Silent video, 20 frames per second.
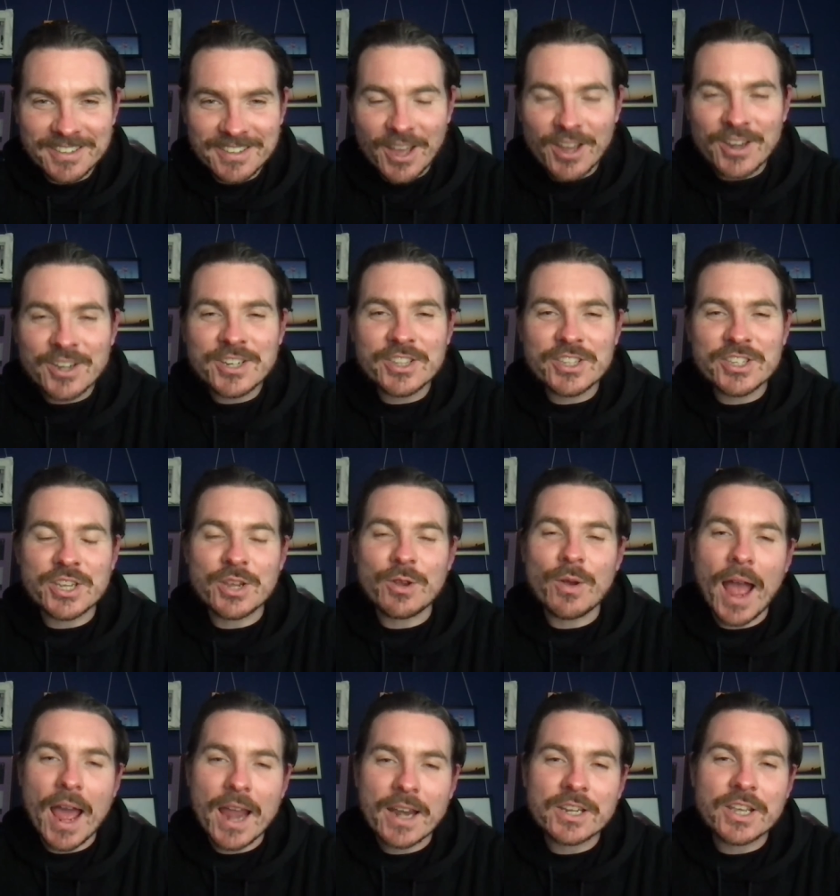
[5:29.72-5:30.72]
is going London to the zoo, zoo
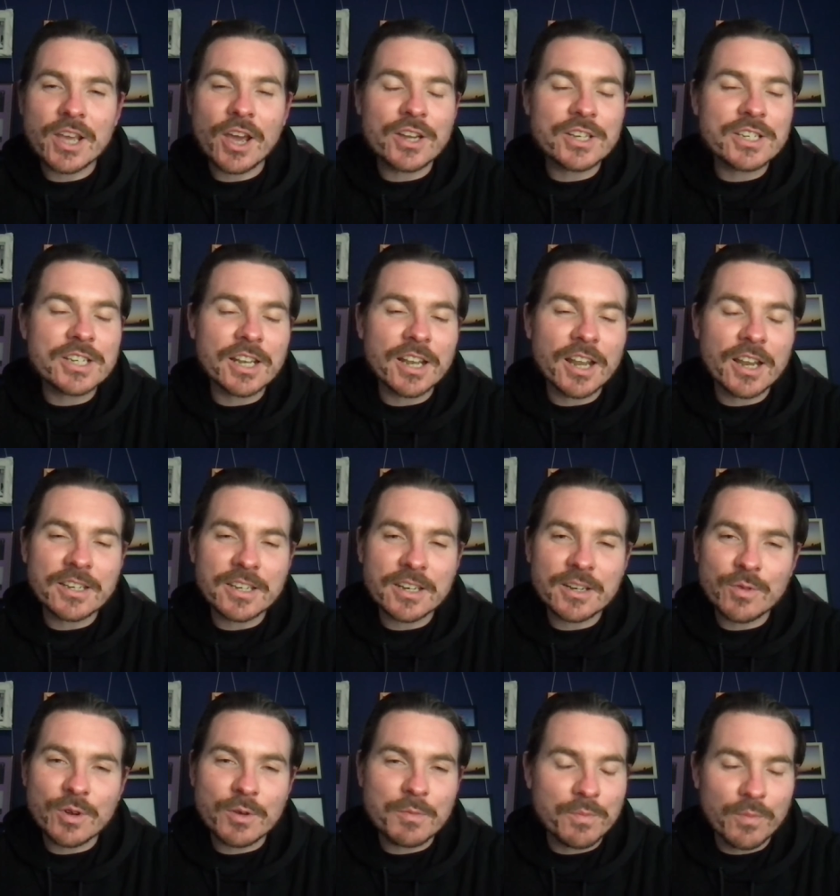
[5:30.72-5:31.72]
not... going to London
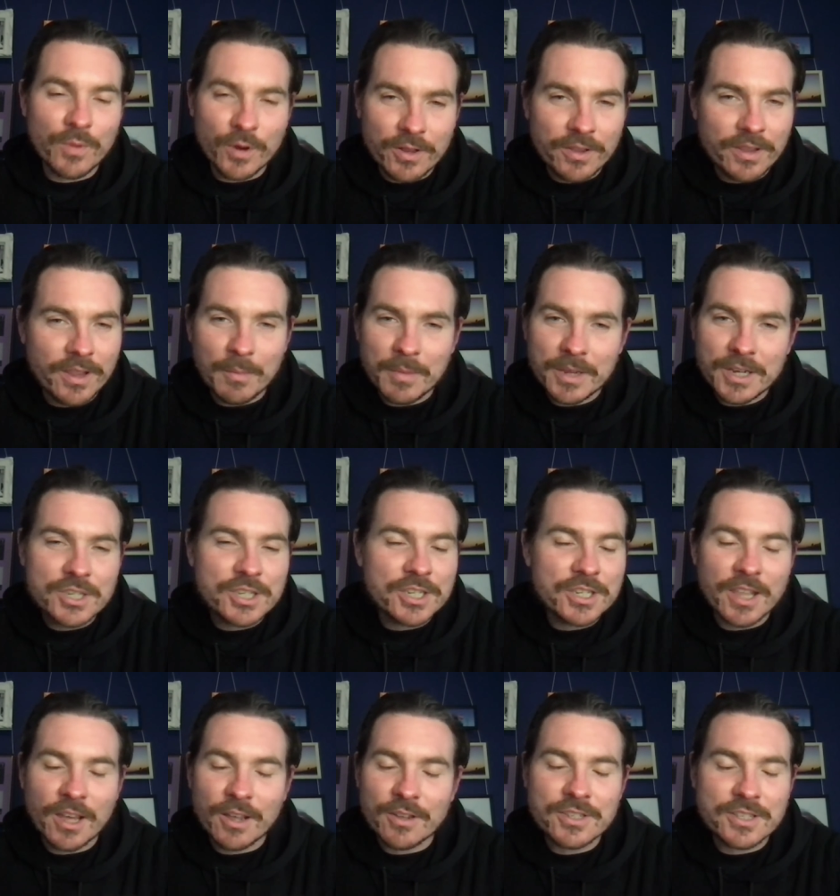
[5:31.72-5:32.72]
would would I mean,
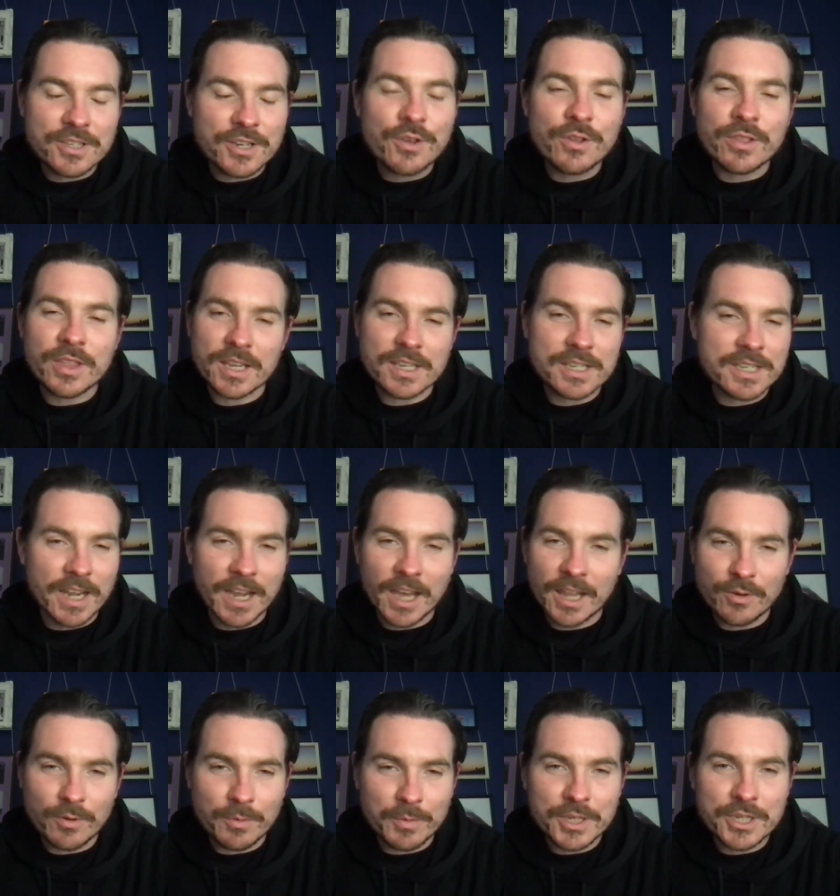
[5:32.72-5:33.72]
those two things together
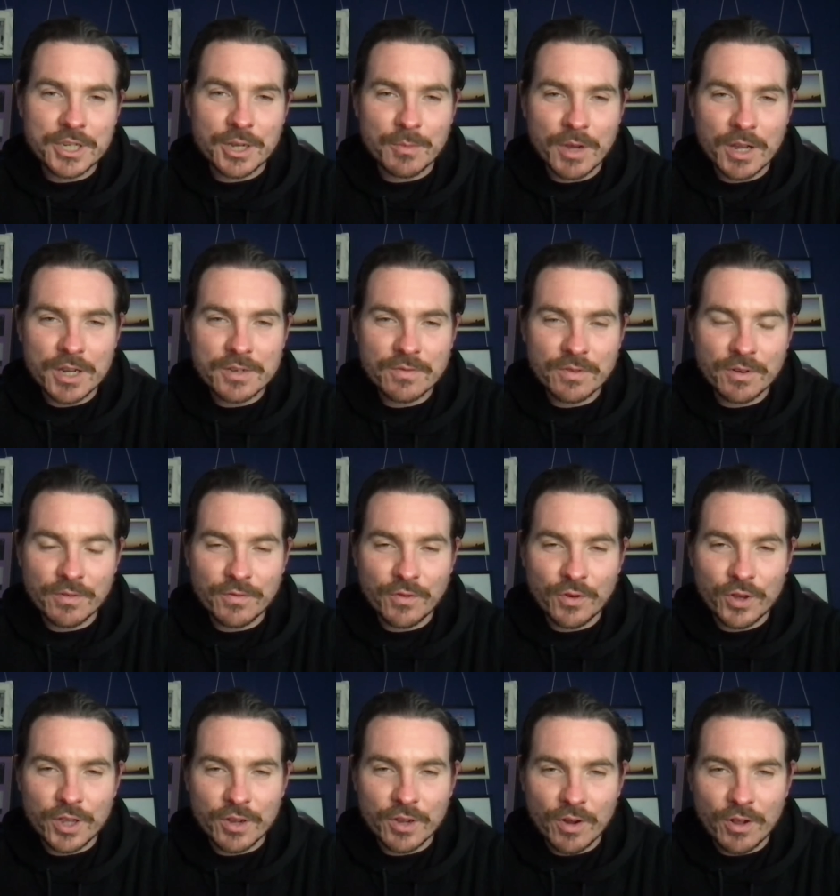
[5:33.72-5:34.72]
would be too much for a
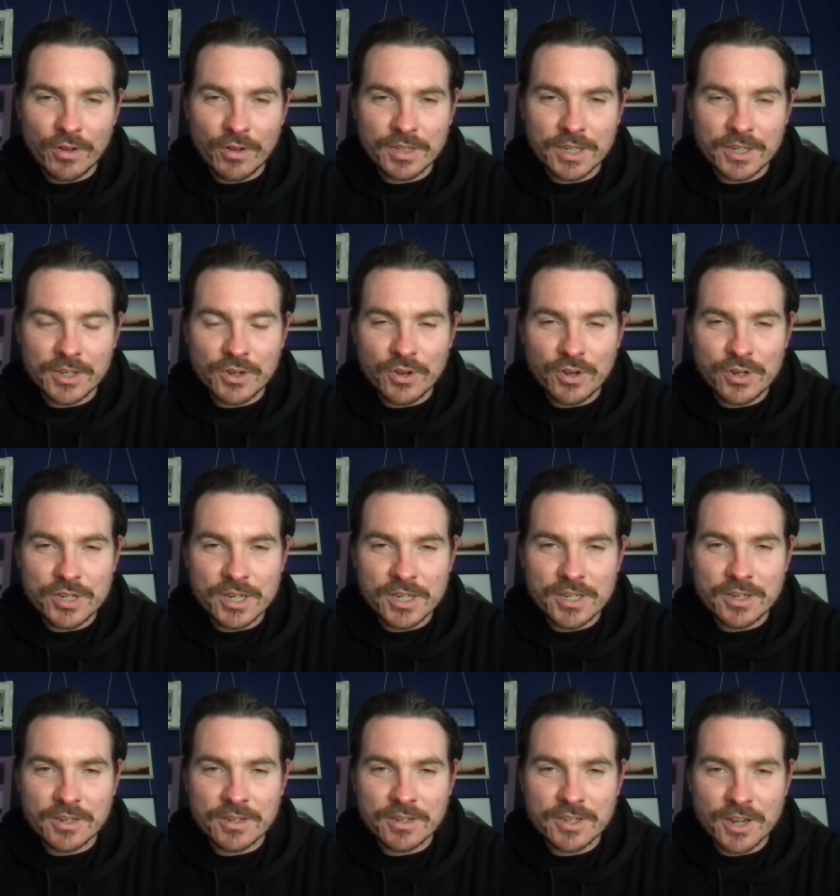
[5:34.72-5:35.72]
four-year-old in Yorkshire
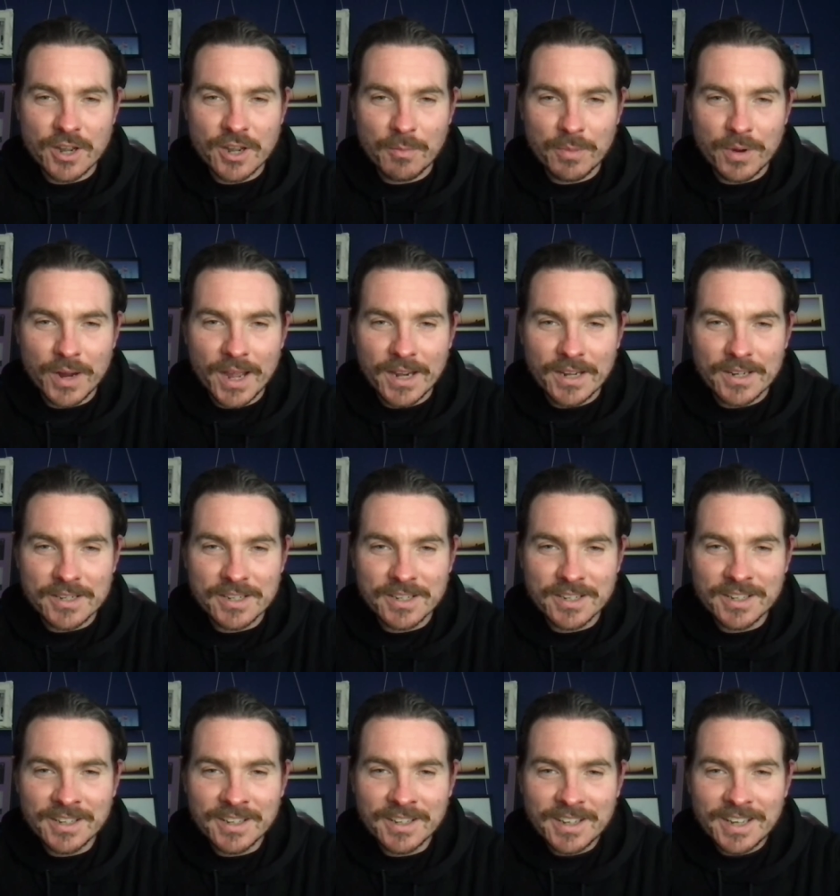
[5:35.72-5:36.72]
to, to comprehend.
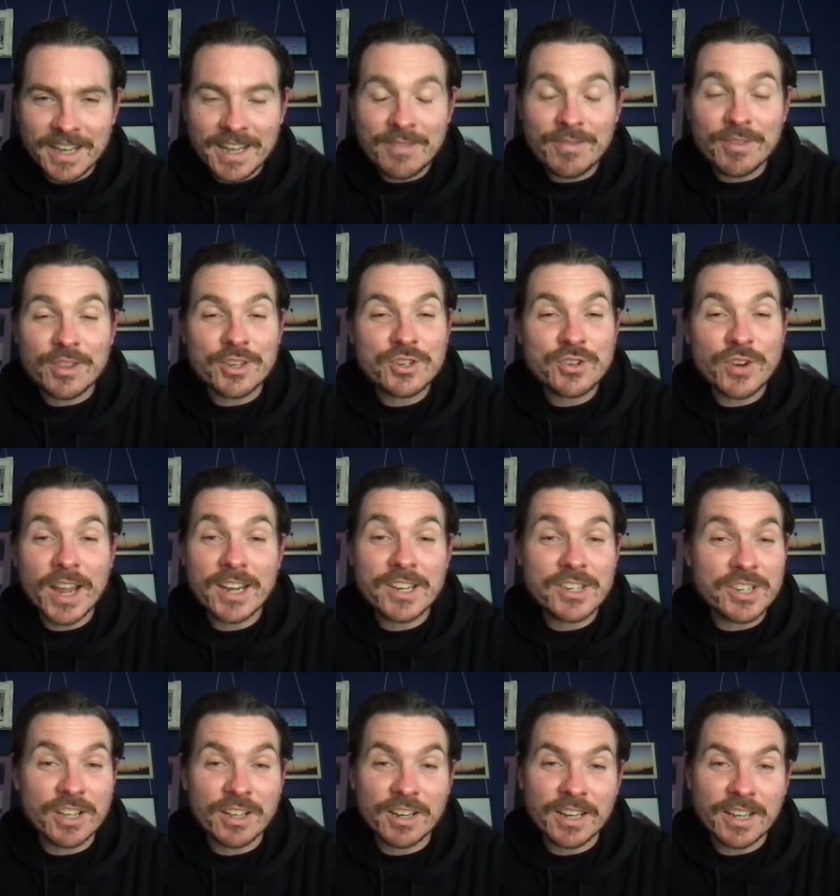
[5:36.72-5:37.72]
Even the train
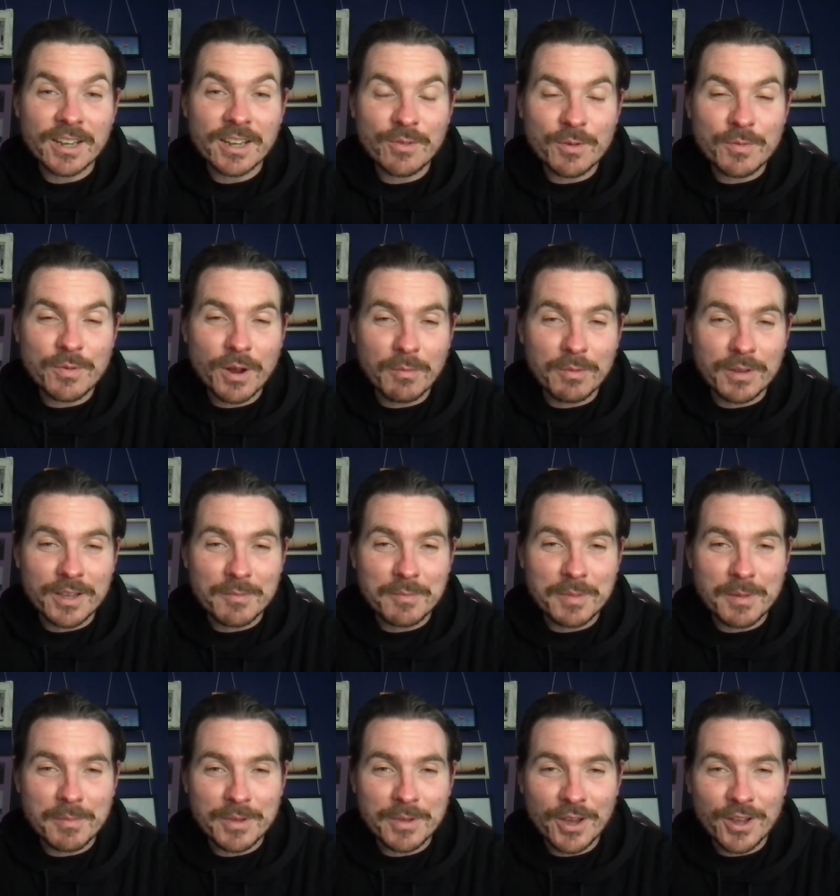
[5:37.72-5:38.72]
journey would probably have
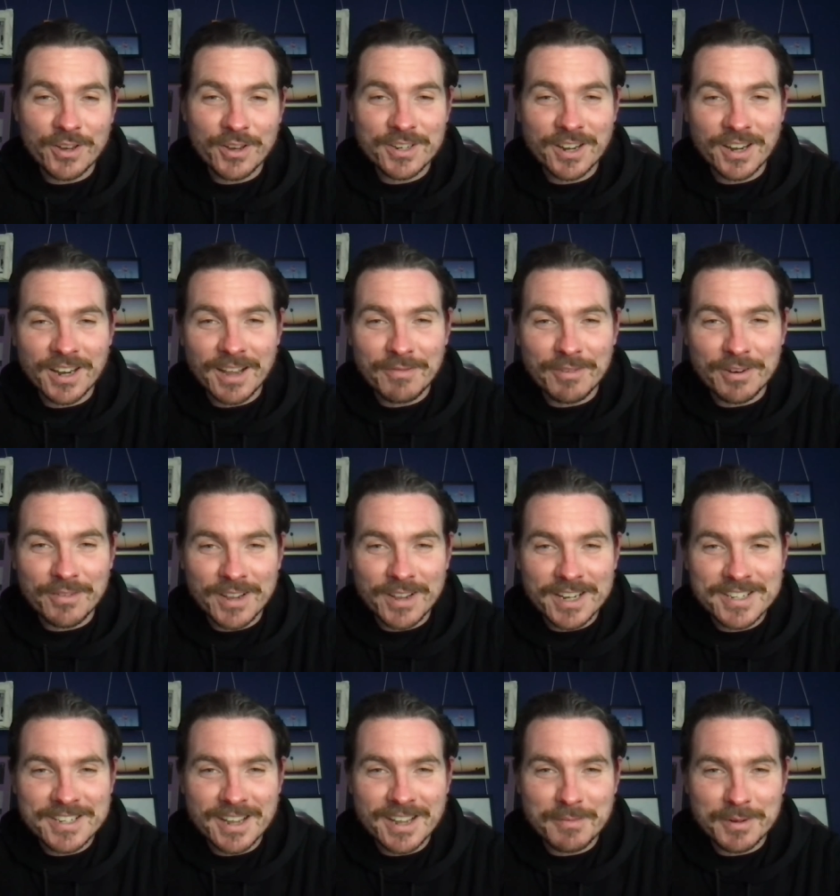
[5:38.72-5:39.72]
been beyond our level of
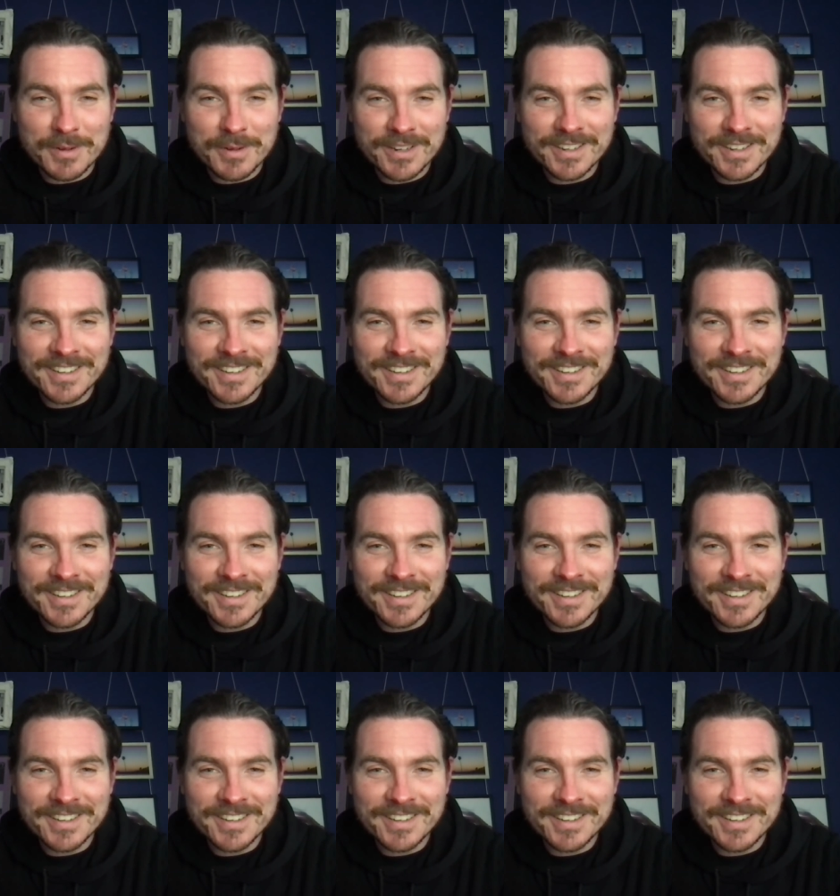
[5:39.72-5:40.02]
excitement.